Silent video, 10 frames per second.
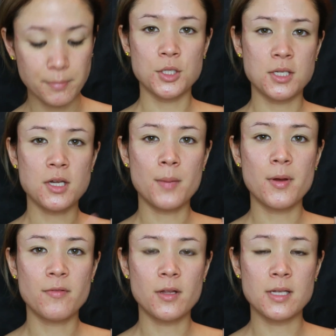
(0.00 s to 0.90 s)
Just to top
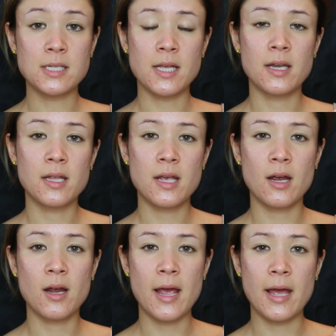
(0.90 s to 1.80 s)
off all the
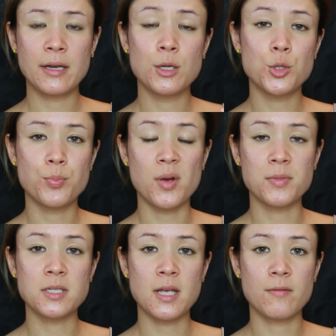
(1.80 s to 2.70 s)
skincare and to prep
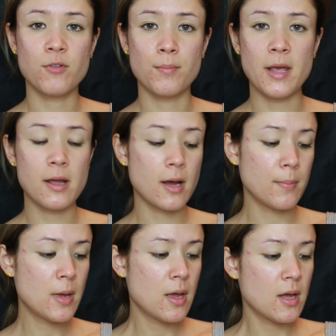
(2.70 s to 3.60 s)
the skin for makeup,